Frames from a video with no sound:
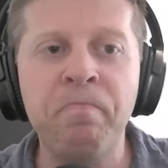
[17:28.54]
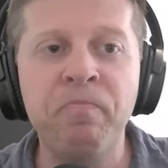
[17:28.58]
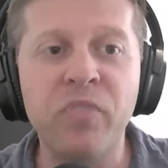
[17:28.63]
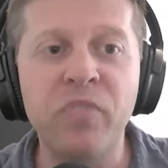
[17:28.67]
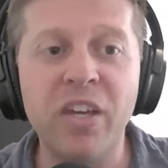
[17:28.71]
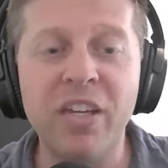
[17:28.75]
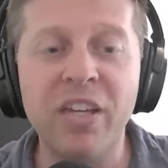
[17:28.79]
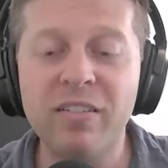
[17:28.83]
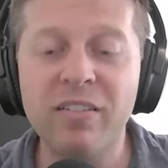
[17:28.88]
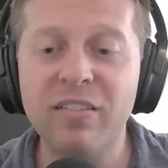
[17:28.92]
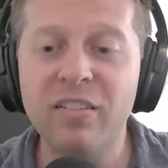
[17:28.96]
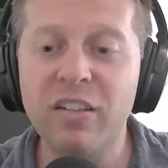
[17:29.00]

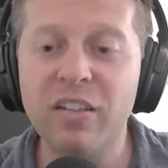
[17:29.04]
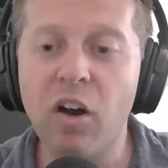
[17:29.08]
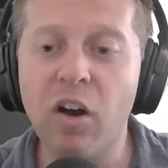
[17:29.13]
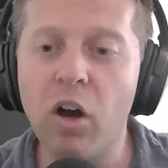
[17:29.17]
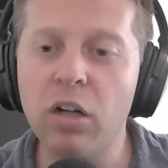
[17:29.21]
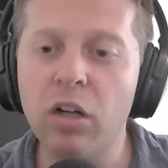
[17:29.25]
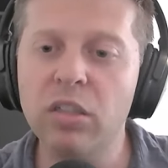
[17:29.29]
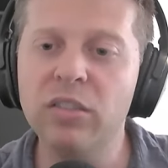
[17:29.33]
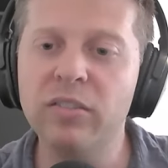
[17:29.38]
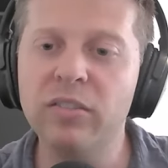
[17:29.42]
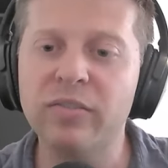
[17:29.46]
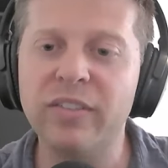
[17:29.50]
And
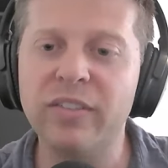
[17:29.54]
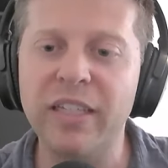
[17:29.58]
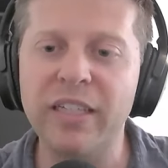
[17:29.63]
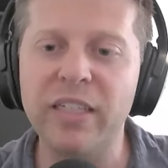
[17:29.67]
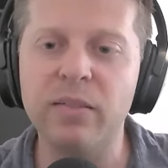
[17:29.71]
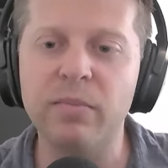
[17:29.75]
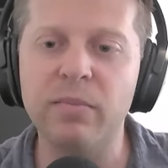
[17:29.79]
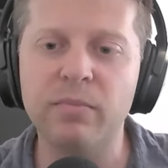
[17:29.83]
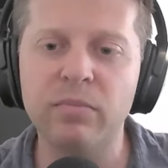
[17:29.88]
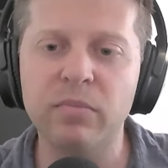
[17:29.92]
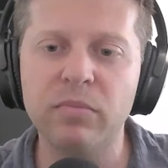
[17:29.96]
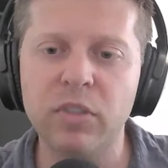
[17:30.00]
all of
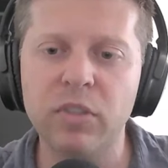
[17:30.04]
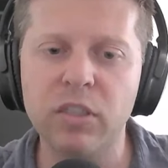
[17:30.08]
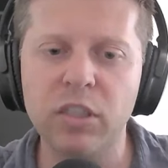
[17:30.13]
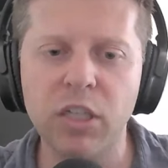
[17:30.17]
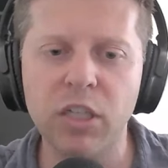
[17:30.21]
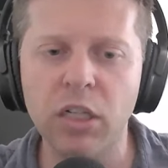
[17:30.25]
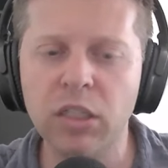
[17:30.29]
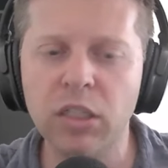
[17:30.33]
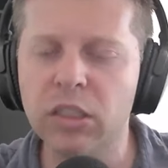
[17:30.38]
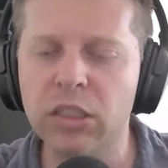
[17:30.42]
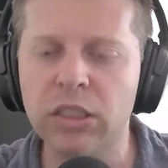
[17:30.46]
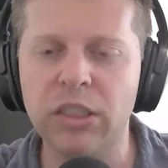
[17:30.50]
them
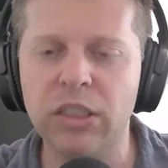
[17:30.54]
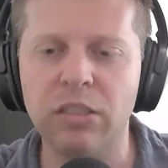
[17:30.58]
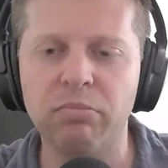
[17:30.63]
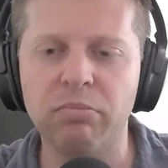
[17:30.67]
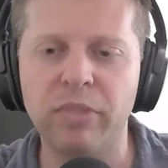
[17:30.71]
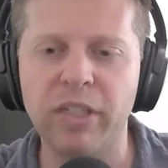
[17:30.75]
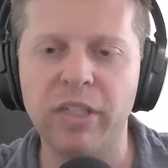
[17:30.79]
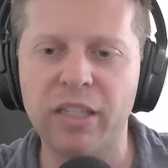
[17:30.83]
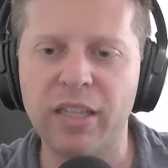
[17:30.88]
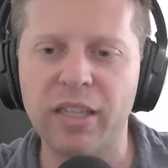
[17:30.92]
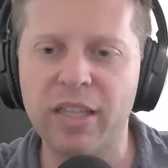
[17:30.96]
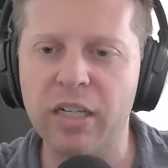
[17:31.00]
younger than
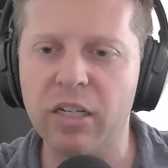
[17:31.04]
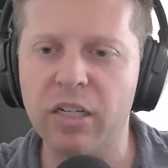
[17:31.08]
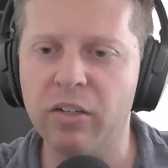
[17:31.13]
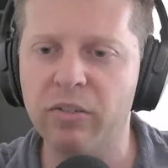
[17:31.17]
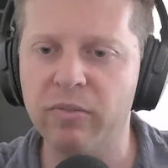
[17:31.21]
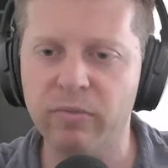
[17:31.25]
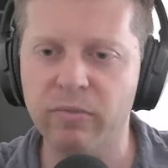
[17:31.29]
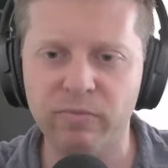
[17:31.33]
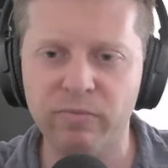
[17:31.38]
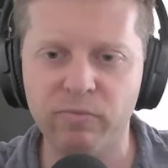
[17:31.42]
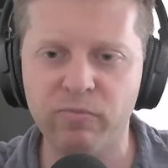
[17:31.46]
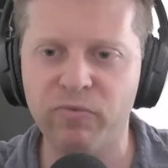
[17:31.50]
me, their
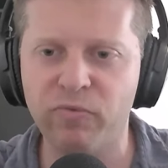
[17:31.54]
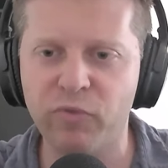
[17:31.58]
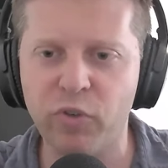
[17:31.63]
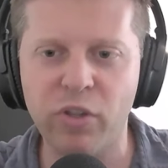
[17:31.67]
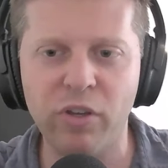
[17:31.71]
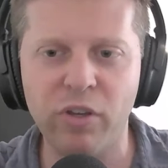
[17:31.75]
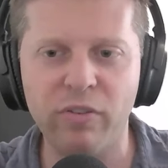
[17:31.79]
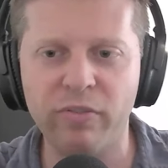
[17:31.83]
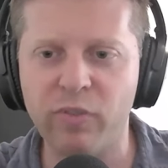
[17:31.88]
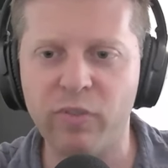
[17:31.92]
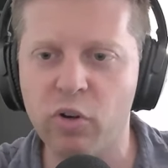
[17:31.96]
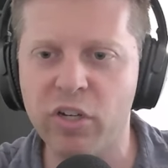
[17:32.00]

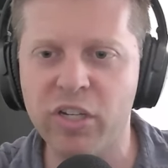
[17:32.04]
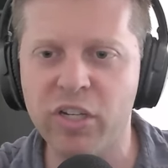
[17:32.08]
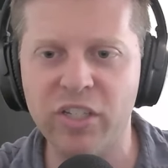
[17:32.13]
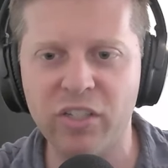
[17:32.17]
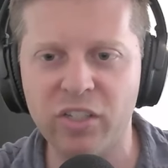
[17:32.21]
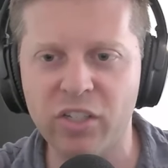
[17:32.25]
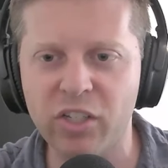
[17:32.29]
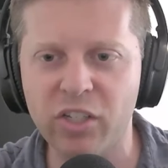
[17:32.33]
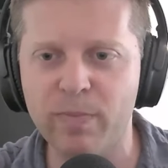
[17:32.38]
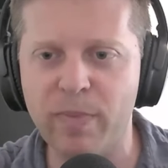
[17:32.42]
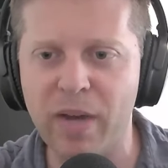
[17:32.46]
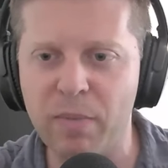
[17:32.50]
focus
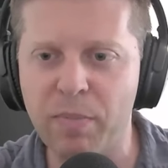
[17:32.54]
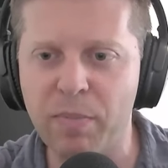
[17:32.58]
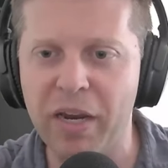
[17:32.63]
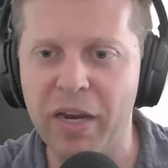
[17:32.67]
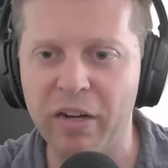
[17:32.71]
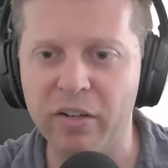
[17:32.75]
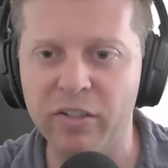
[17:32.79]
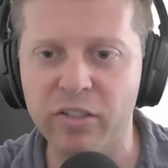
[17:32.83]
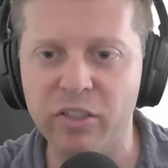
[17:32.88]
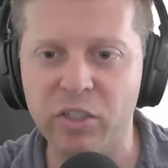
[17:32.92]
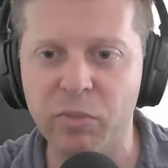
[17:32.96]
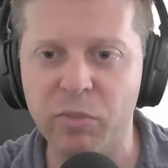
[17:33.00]
is, my
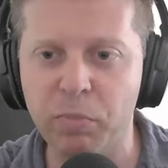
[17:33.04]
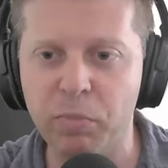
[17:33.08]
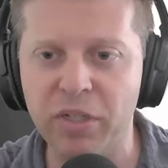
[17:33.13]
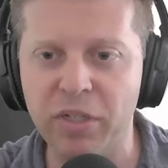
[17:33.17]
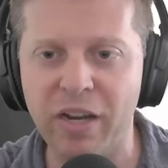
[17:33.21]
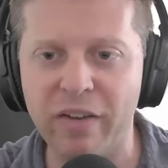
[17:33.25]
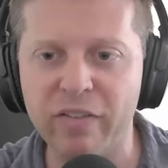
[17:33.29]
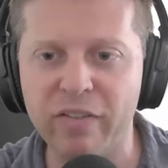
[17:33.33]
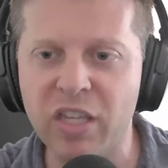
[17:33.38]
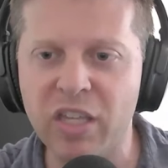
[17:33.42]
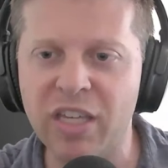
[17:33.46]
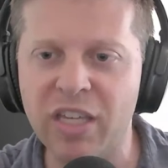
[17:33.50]
parents put
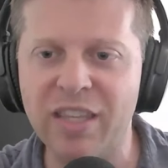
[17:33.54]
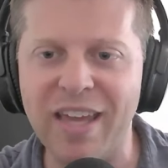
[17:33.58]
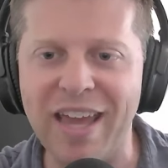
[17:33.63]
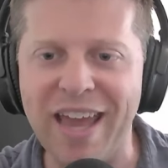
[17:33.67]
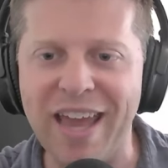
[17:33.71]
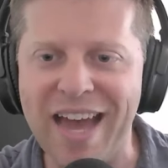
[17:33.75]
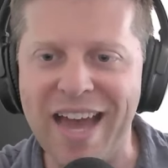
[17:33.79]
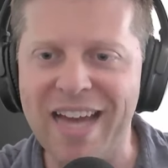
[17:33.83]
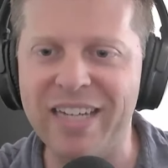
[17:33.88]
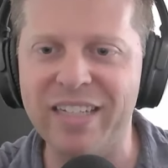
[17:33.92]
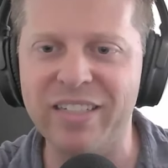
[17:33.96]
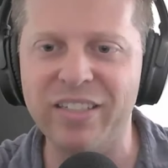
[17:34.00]
everything they
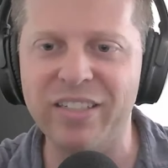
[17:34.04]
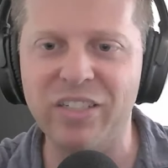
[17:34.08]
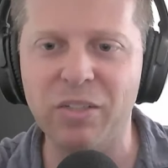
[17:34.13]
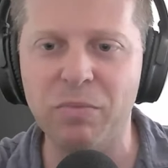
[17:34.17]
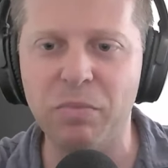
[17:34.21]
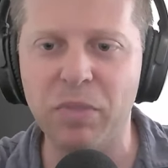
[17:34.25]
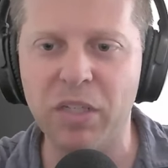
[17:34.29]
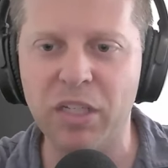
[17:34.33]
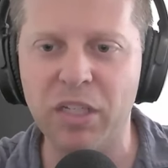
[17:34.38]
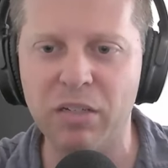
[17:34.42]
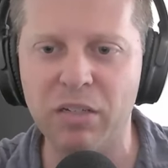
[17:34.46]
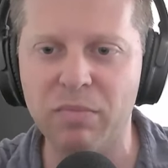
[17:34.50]
had into
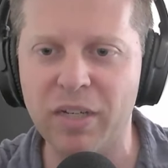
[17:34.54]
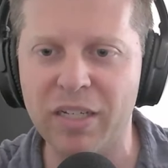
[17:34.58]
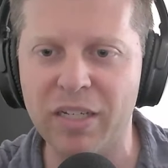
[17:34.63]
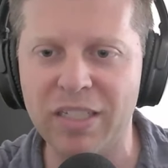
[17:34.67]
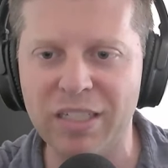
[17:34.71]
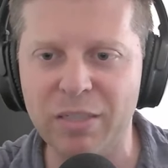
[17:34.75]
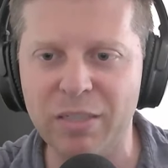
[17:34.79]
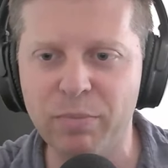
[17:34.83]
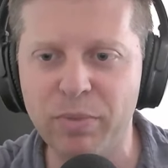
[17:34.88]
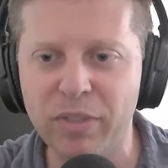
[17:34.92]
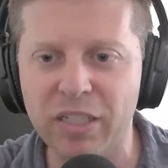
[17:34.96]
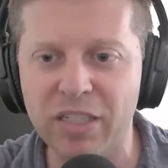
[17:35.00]
me and my
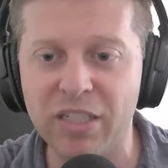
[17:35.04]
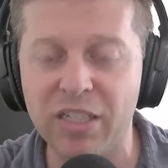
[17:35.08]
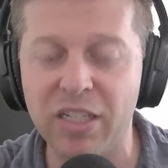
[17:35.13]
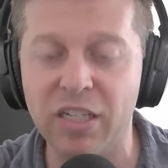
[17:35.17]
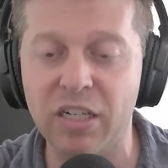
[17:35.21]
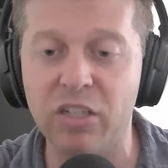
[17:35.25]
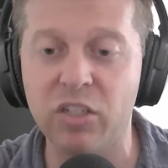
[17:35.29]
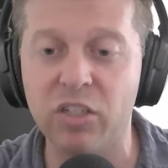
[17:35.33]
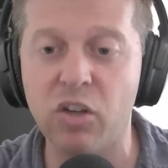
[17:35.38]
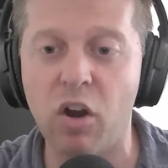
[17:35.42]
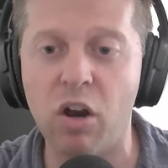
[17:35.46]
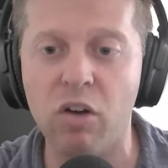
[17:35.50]
siblings, and
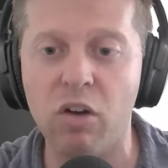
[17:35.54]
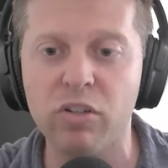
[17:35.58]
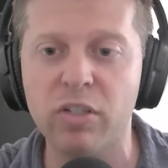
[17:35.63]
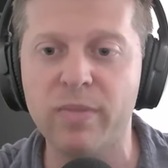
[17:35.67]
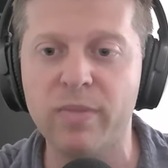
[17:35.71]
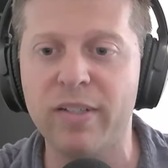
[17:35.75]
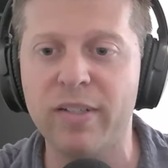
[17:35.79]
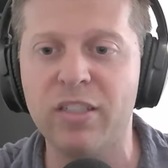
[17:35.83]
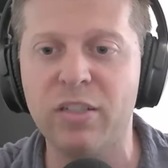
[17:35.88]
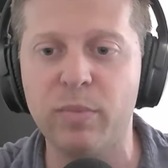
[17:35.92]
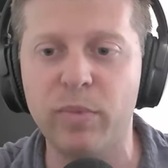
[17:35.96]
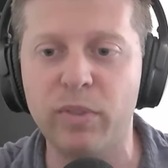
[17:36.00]
it's our
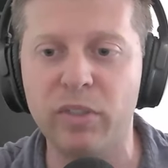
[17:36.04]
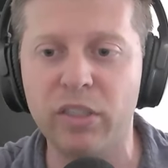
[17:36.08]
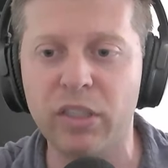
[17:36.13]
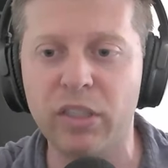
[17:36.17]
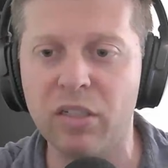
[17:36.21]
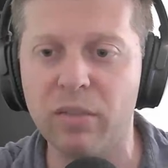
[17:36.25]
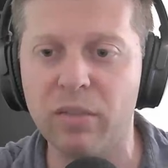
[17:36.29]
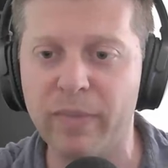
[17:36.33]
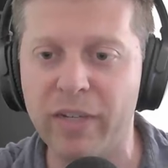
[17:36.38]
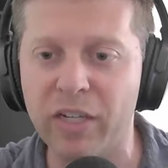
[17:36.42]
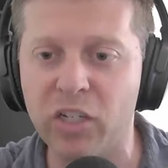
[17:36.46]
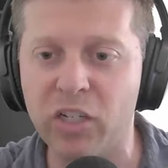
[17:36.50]
responsibility
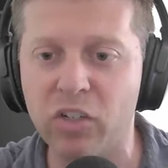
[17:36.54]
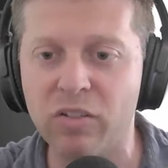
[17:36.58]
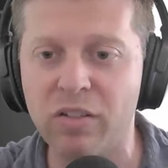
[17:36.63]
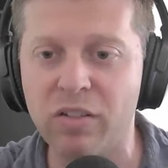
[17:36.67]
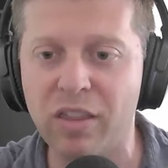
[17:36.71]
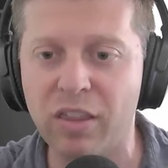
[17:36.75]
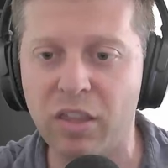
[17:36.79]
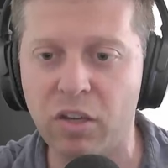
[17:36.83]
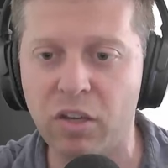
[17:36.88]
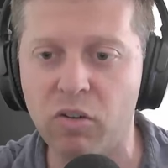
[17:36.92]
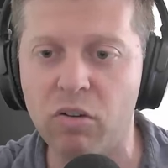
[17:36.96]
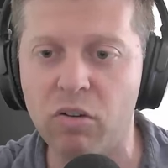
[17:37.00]
to make sure
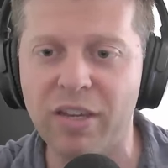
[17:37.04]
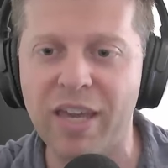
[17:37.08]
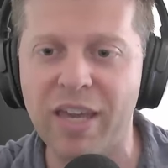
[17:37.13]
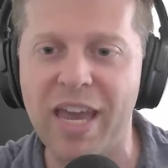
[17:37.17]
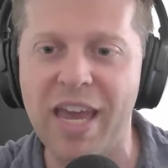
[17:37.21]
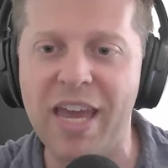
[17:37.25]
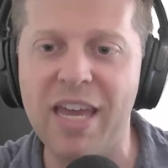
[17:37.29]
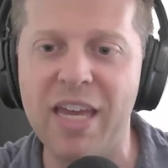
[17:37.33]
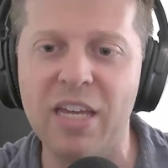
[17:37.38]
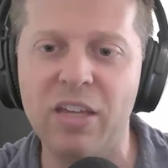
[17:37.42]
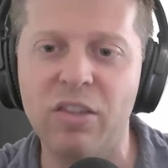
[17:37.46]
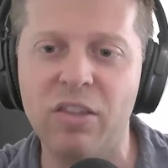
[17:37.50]
that they're
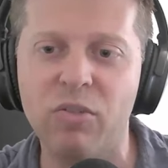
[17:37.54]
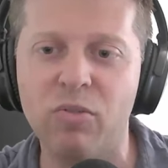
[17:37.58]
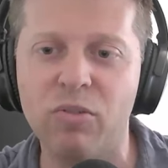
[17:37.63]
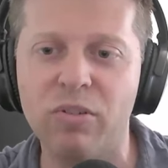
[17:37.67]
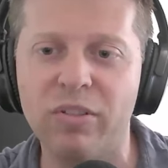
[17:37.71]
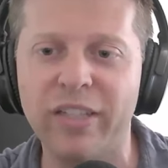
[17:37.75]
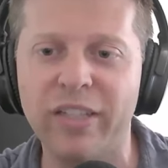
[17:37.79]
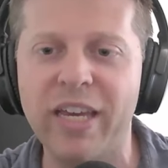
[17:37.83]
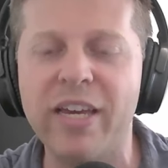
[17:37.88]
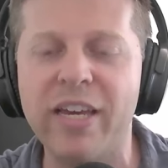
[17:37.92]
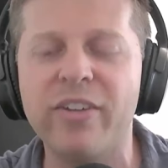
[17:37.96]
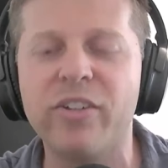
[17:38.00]
okay in their
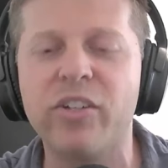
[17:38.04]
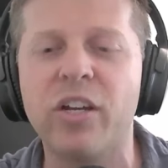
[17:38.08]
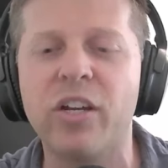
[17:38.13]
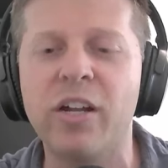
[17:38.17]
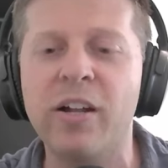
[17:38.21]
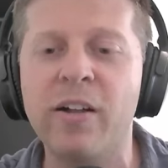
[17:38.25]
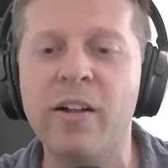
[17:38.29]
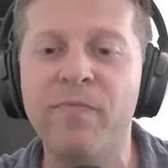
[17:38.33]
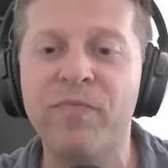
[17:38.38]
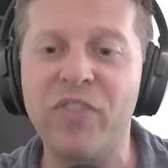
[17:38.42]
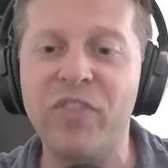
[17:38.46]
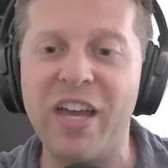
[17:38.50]
old age.
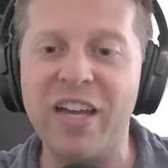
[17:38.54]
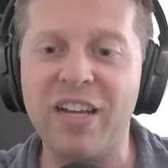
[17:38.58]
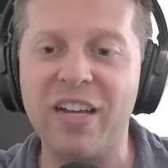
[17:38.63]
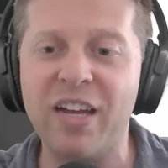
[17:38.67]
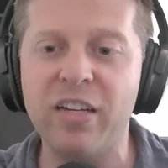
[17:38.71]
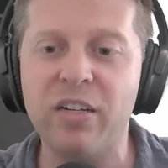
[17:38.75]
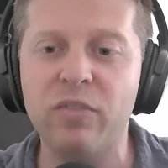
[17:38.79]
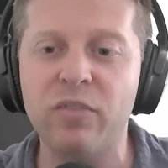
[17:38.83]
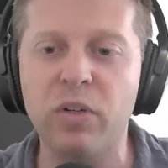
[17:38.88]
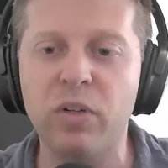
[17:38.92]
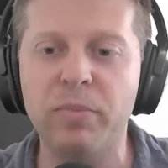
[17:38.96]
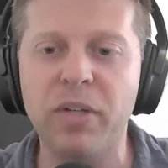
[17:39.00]
And that
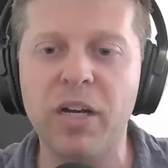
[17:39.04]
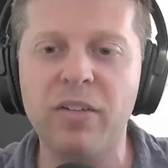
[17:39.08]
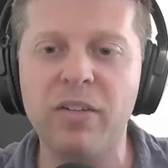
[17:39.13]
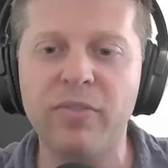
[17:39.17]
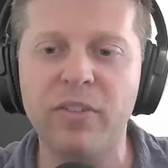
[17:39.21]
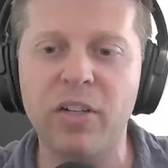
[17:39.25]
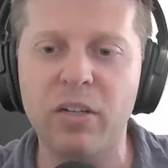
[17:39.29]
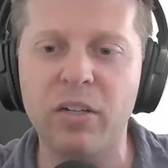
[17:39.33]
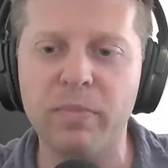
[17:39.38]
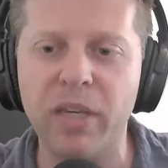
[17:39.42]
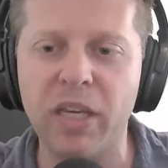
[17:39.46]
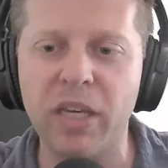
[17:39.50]
kind of rubbed off
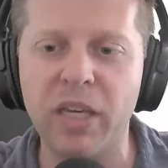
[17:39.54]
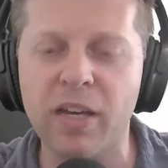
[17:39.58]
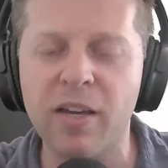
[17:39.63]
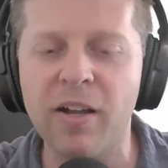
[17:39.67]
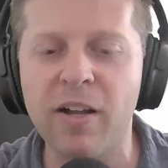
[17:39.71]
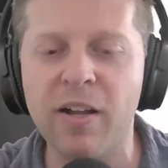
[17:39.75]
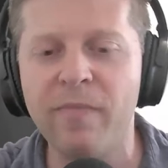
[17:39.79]
on me.